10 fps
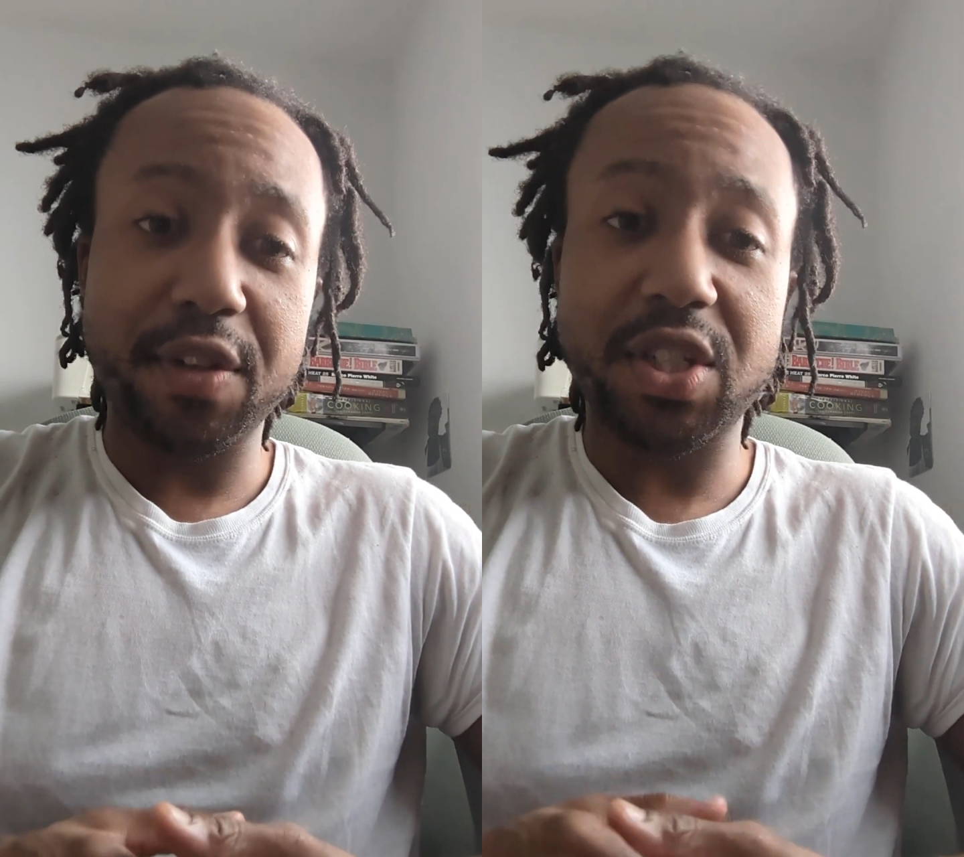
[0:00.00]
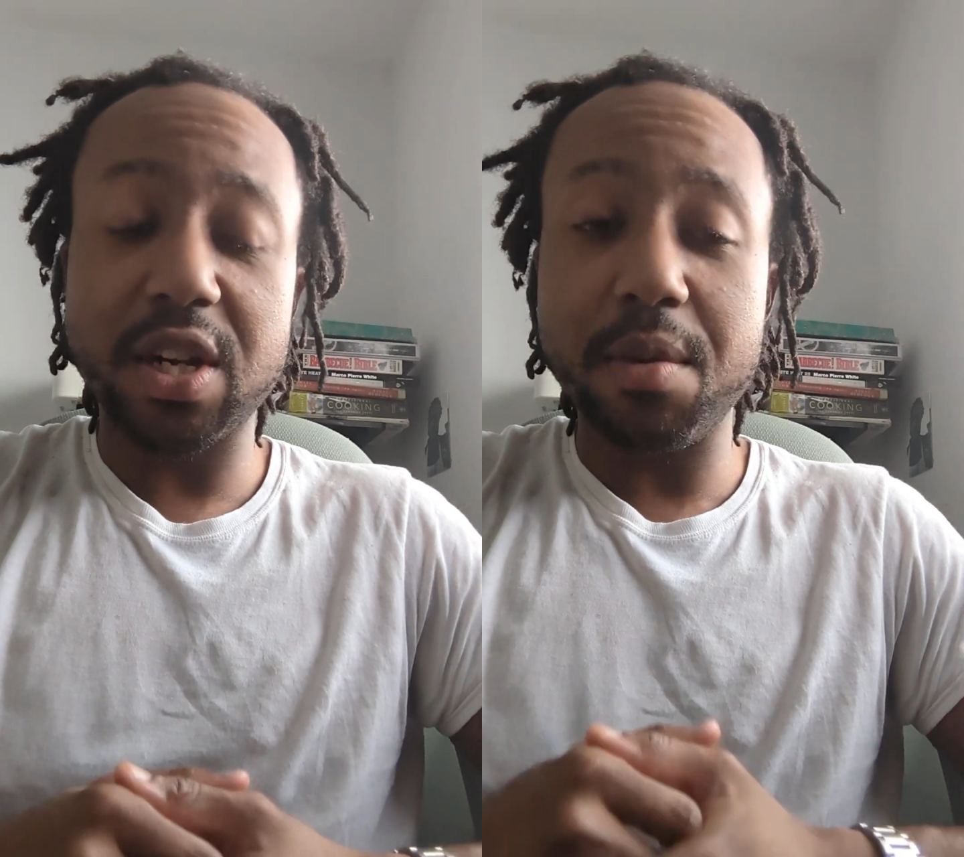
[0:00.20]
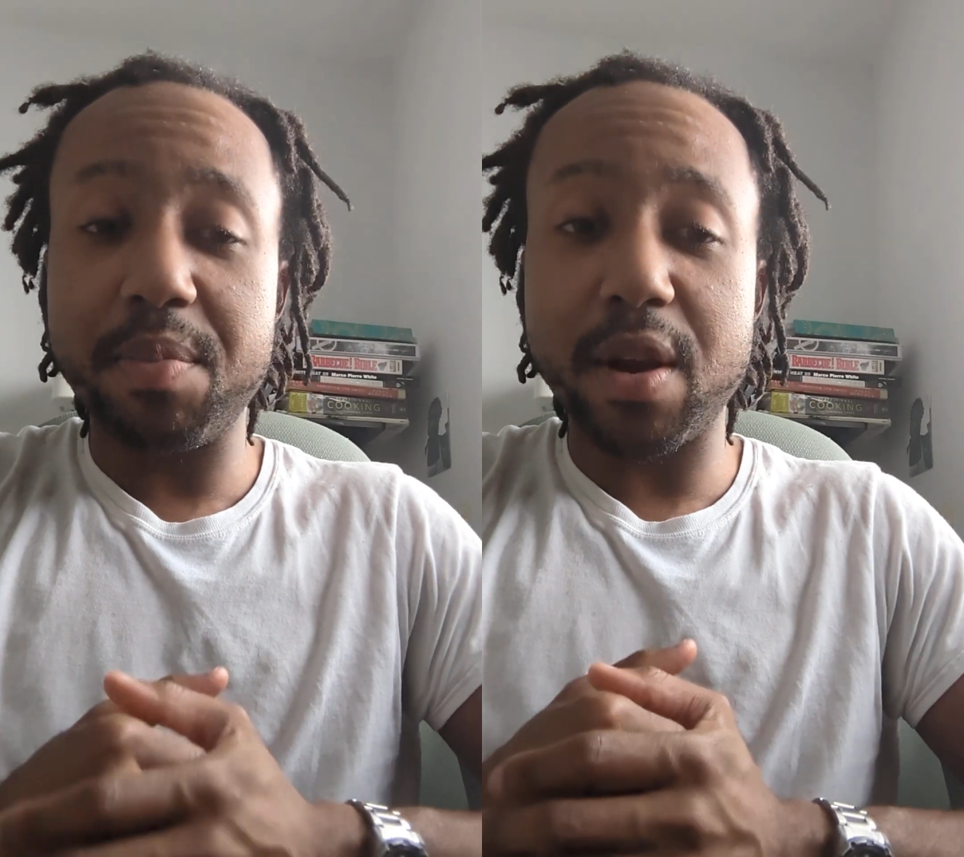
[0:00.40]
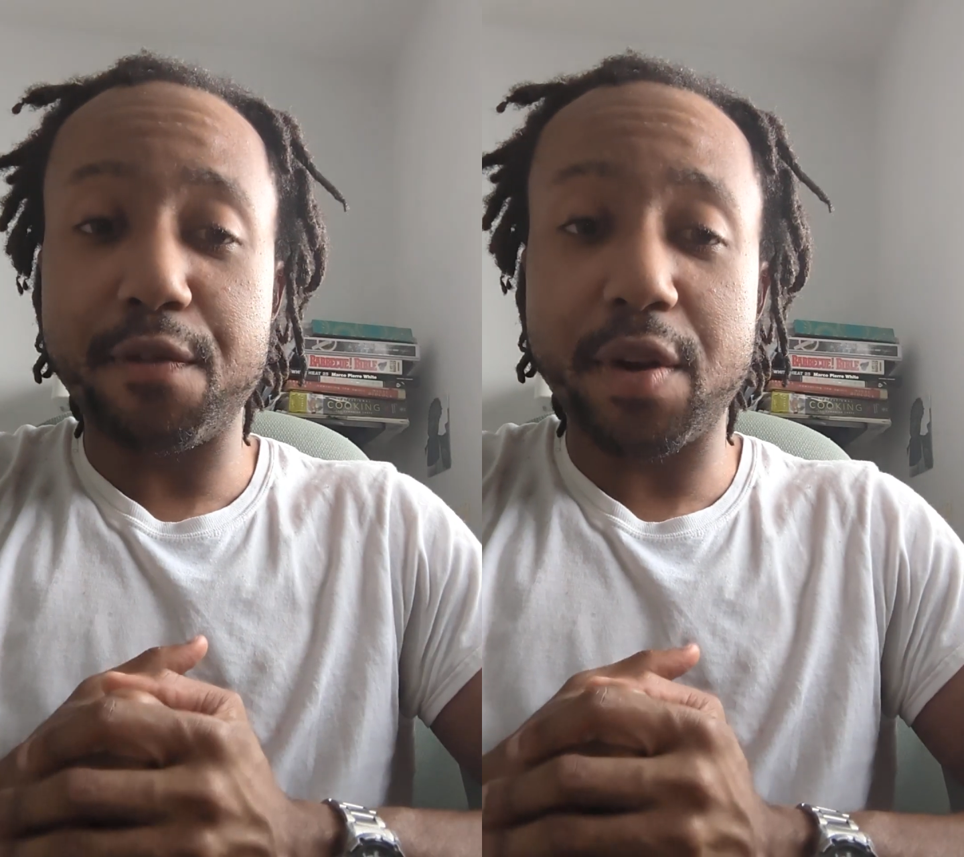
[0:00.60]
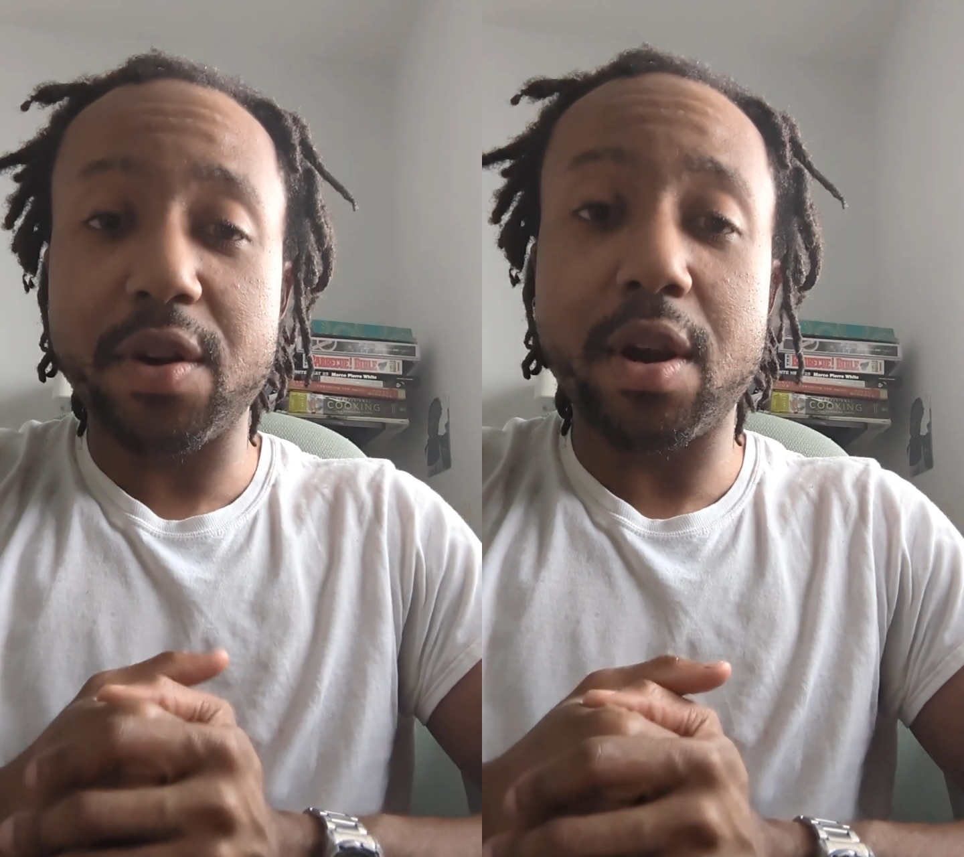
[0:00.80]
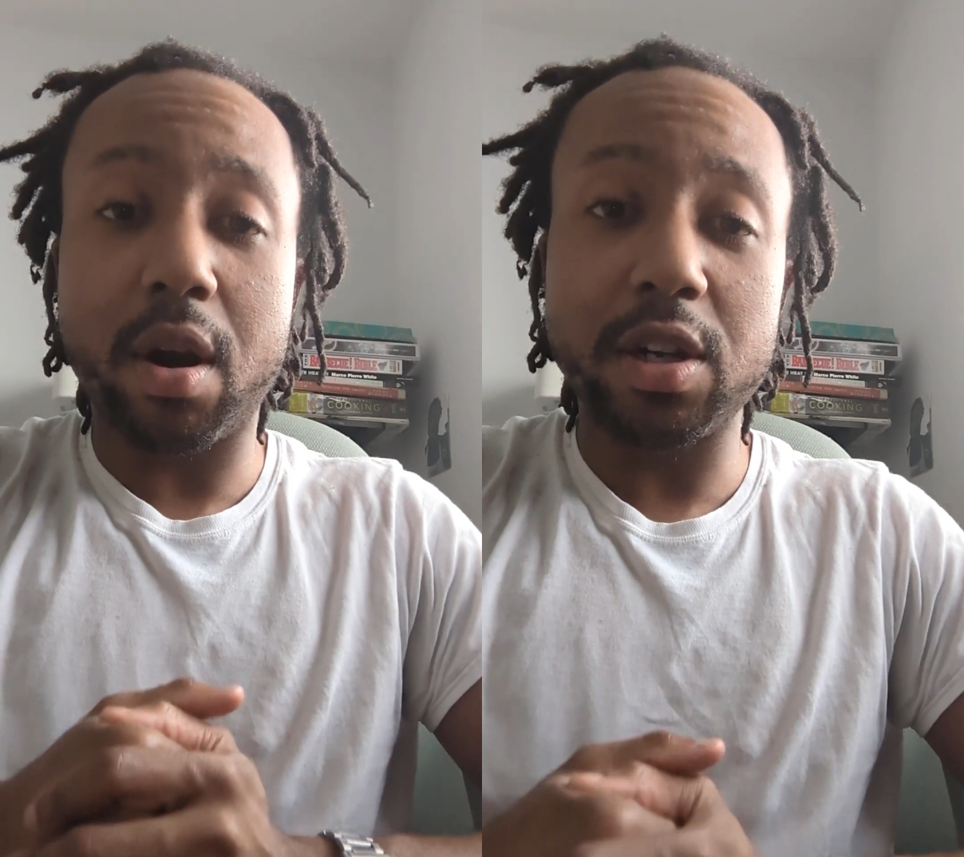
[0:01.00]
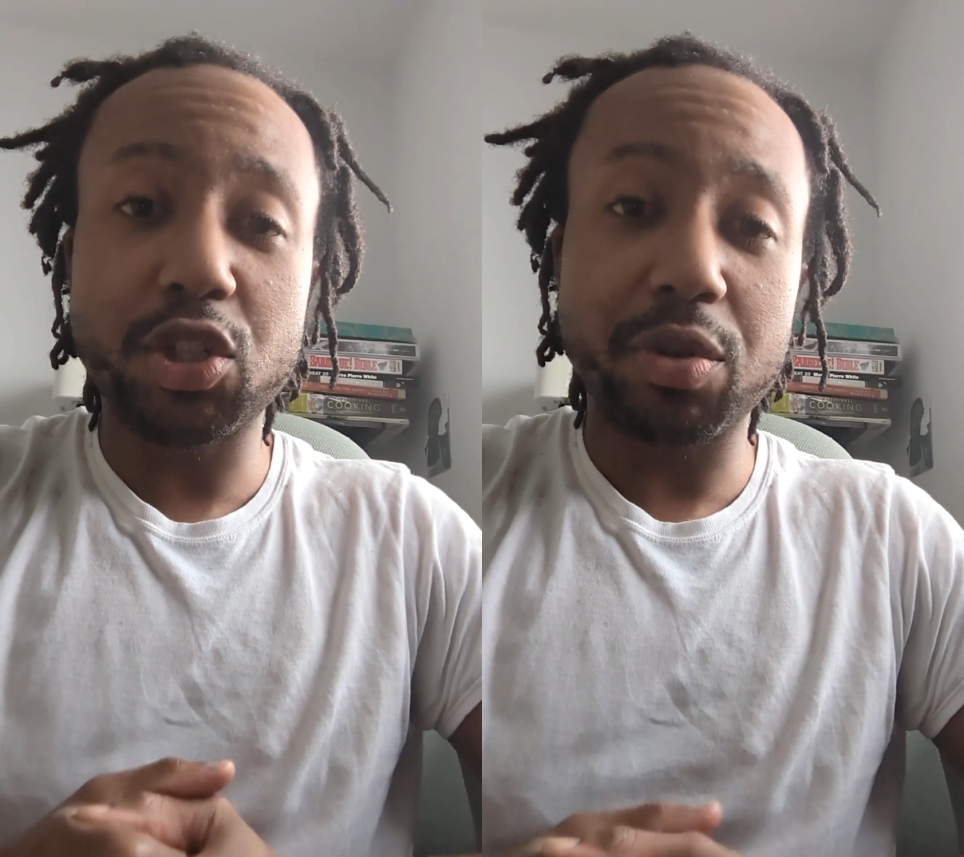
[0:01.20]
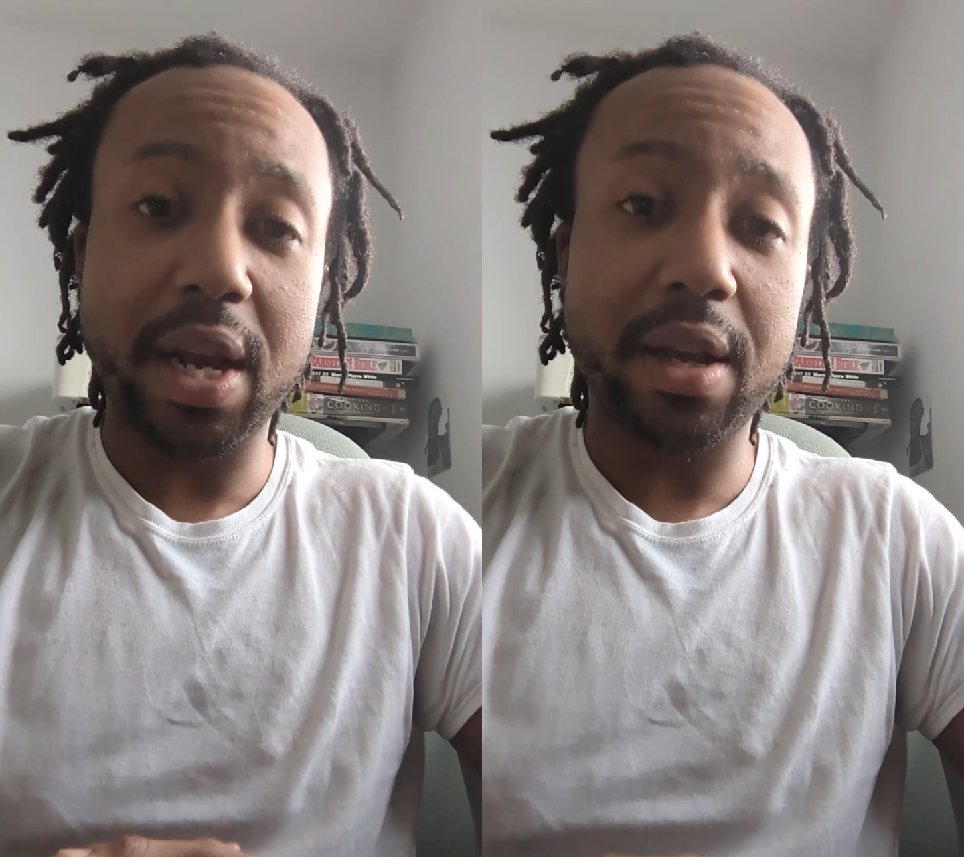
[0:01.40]
it's going to be a very
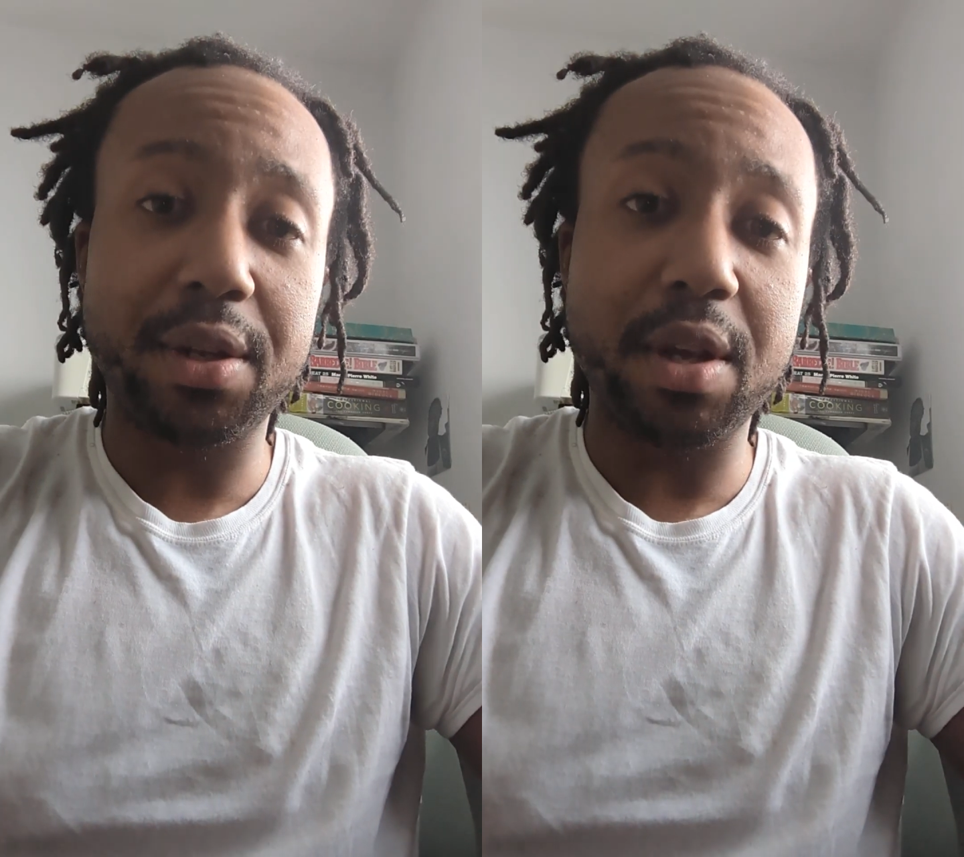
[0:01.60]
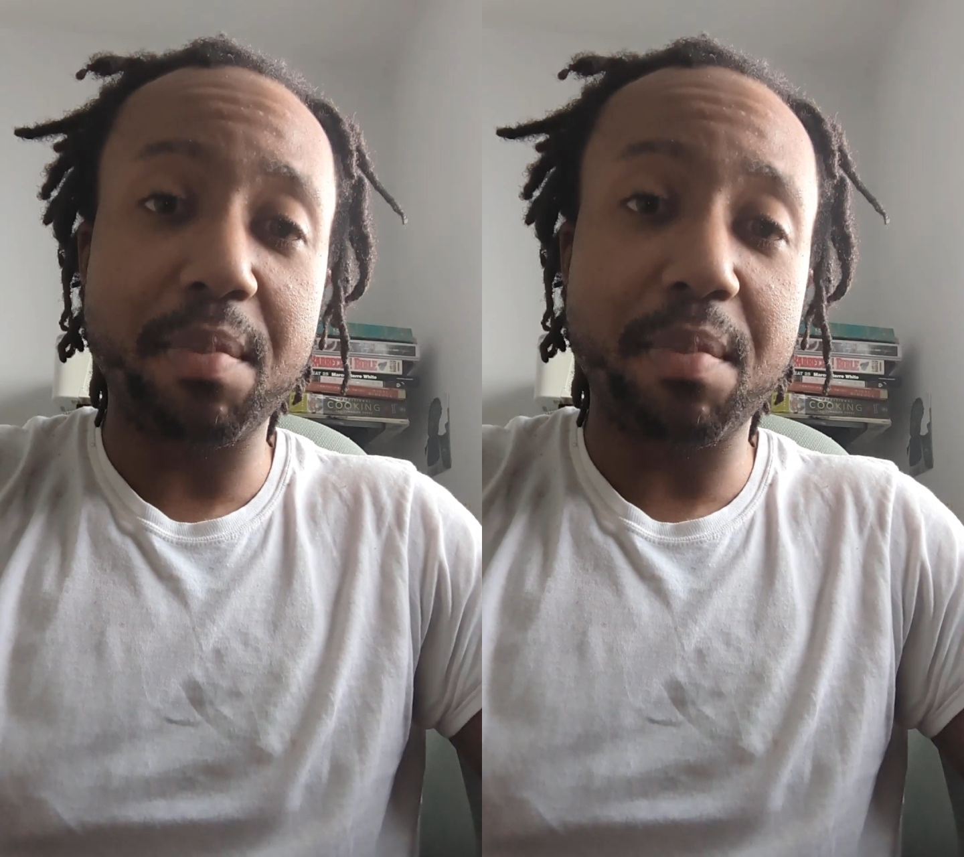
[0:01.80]
harsh reality.